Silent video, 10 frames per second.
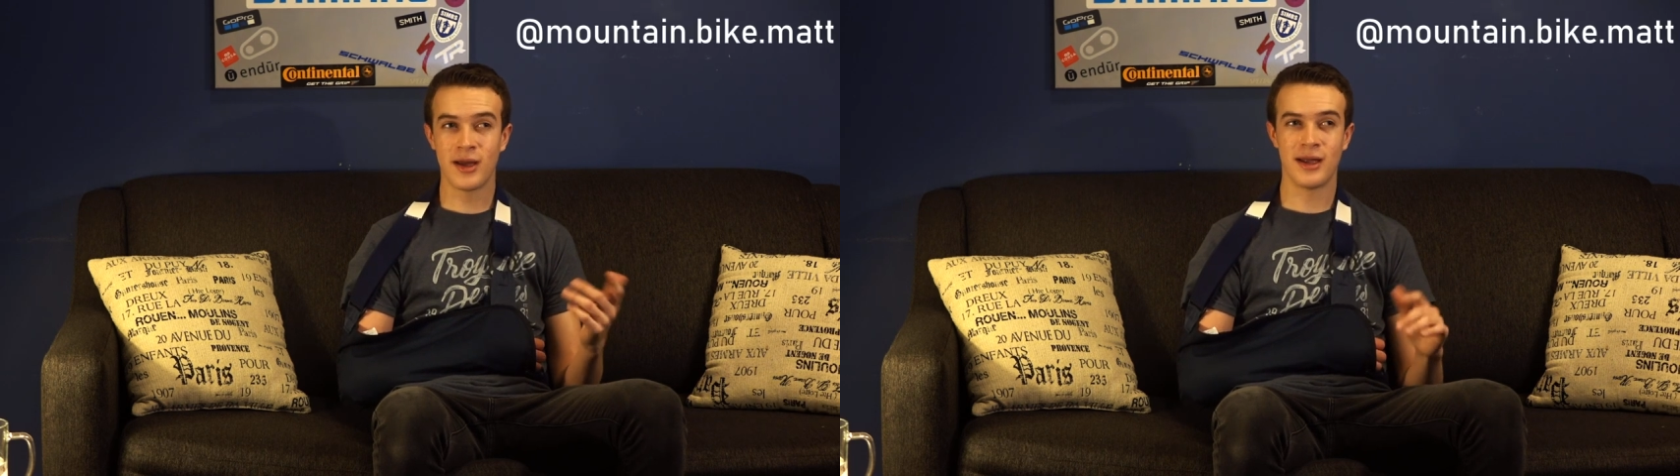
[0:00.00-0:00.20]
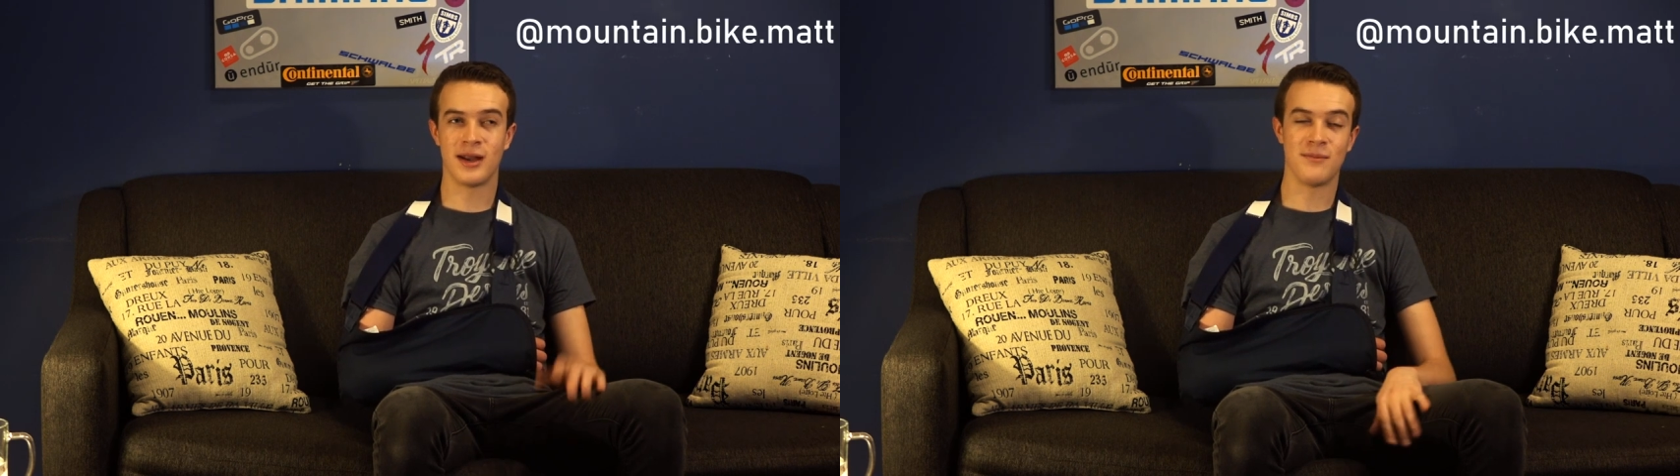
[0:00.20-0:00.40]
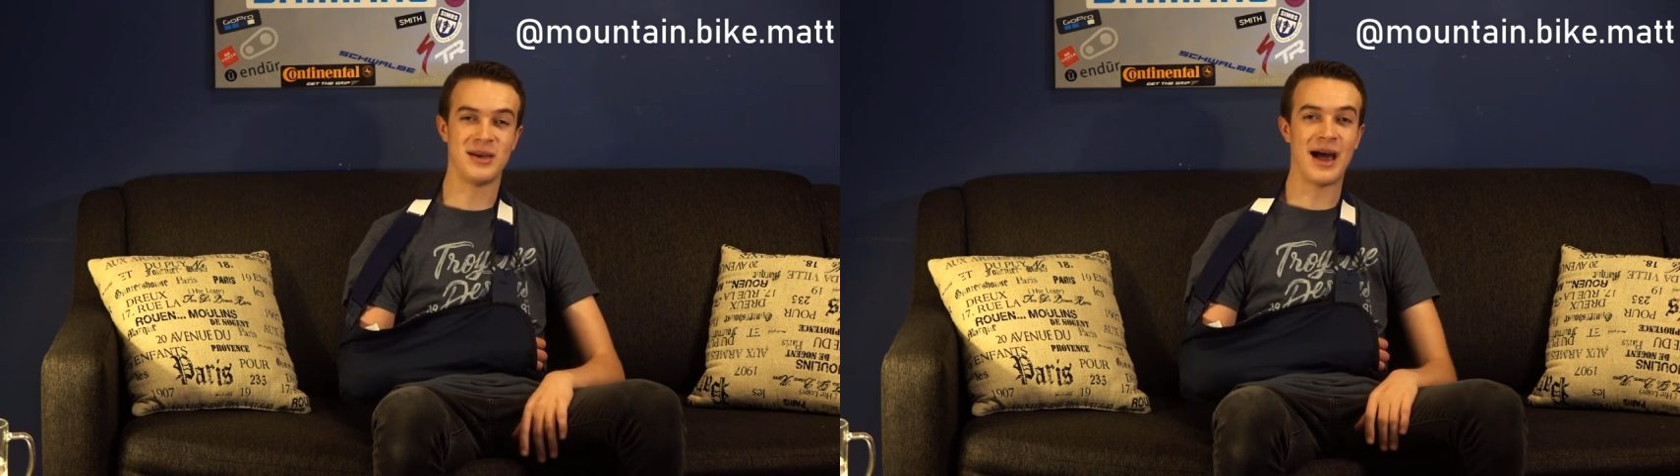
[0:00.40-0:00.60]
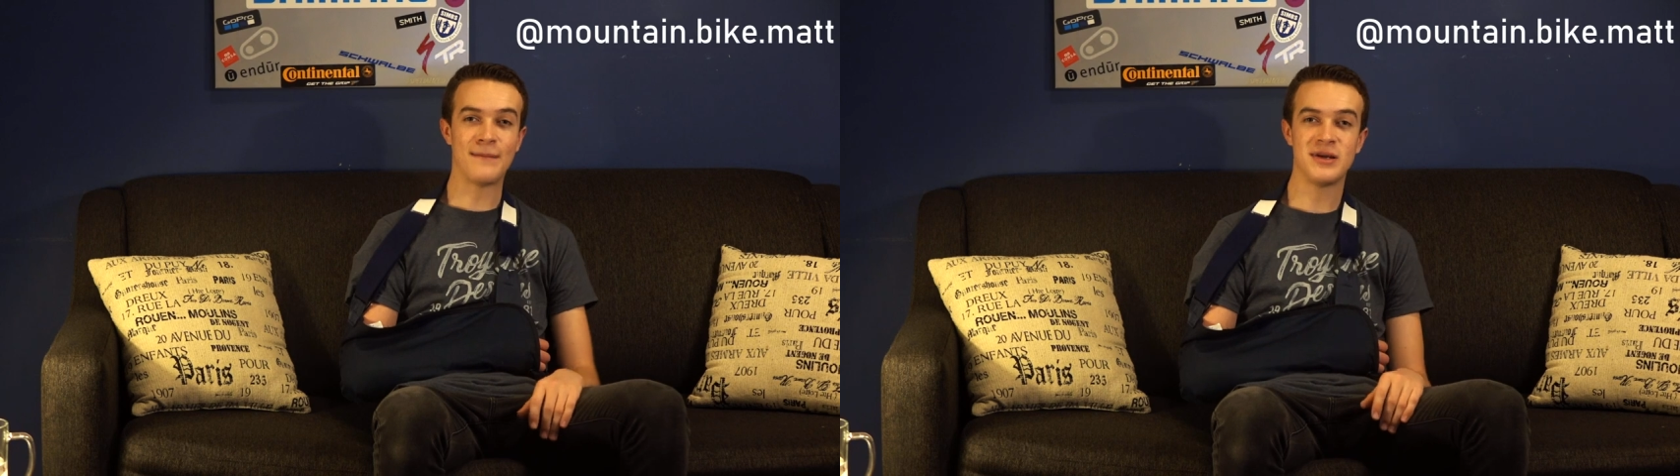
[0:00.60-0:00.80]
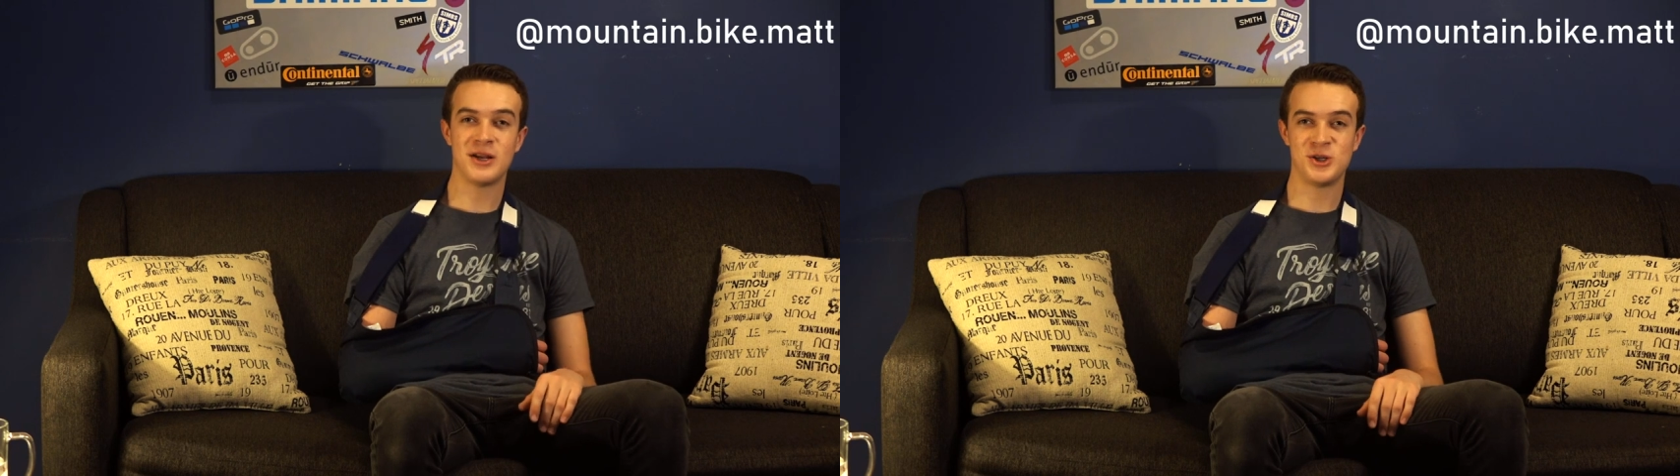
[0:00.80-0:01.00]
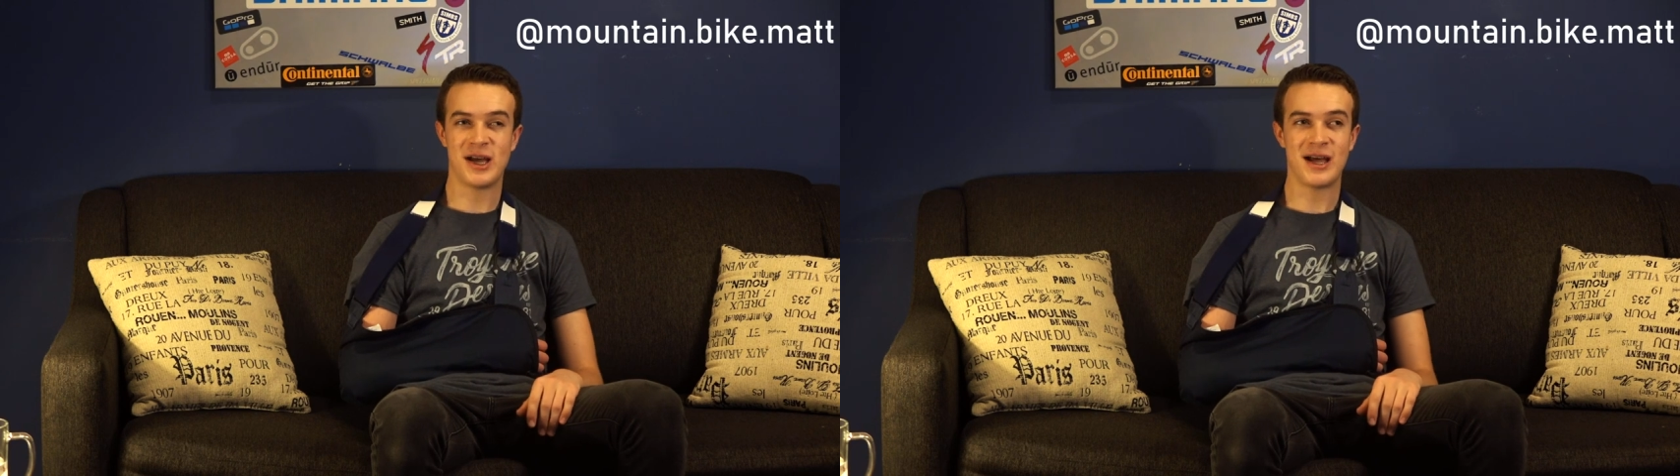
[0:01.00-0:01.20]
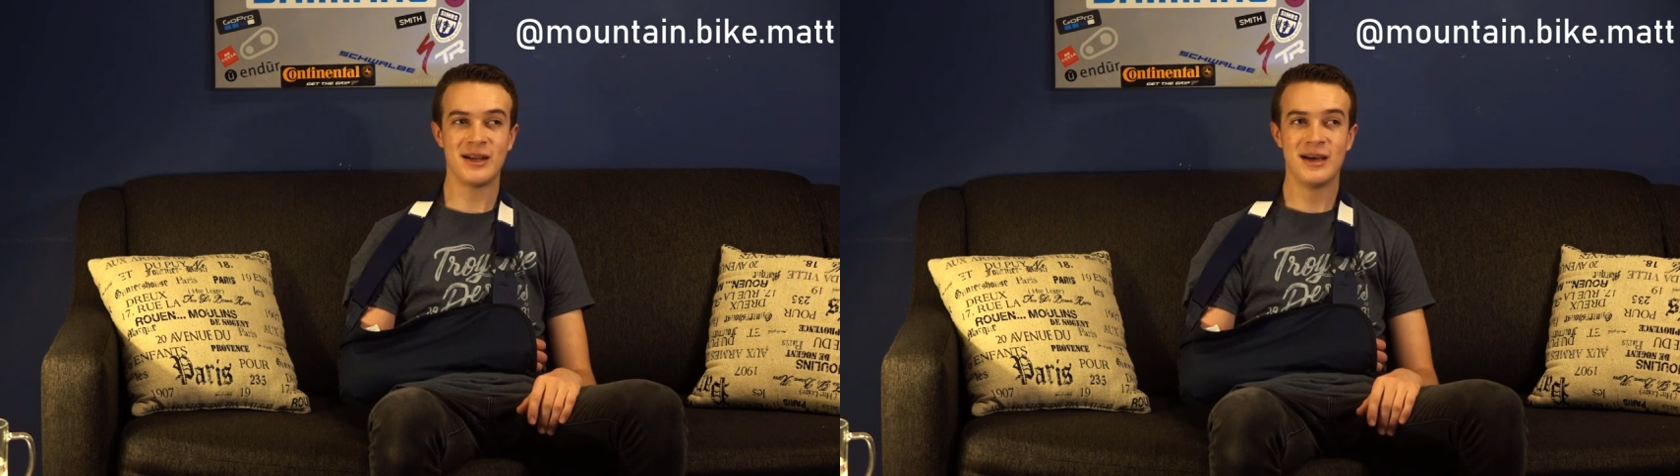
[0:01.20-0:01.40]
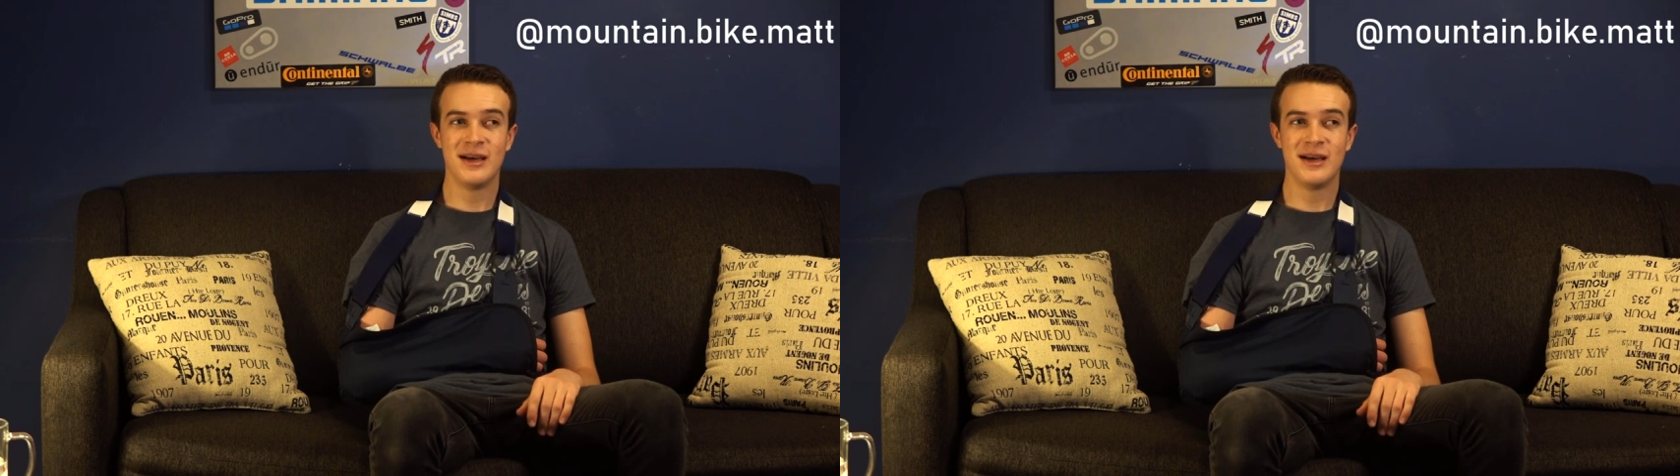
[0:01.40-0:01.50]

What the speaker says: and I'd be happy to chat.